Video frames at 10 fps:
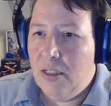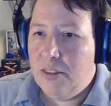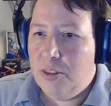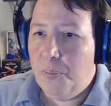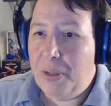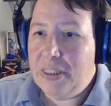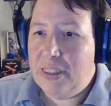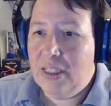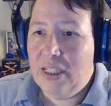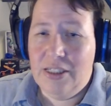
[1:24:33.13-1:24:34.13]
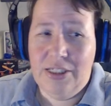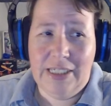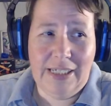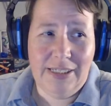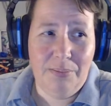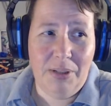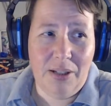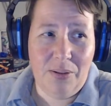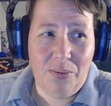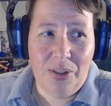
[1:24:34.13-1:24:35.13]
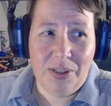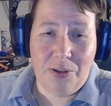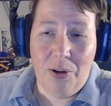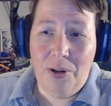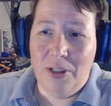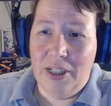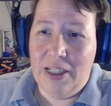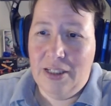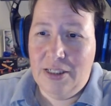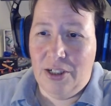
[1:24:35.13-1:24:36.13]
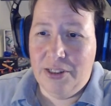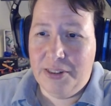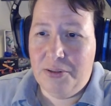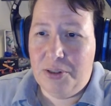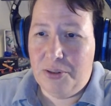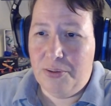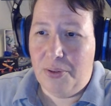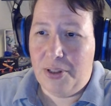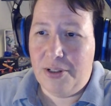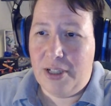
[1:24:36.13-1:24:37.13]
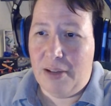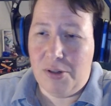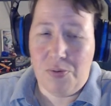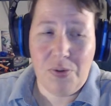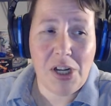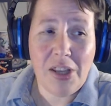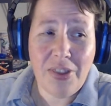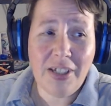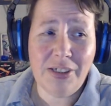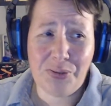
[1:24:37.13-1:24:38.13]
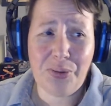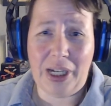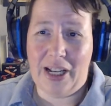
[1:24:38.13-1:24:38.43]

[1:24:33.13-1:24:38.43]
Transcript: So basically, they can just hit somebody with a scroll and then also do thunder damage, which I think is great.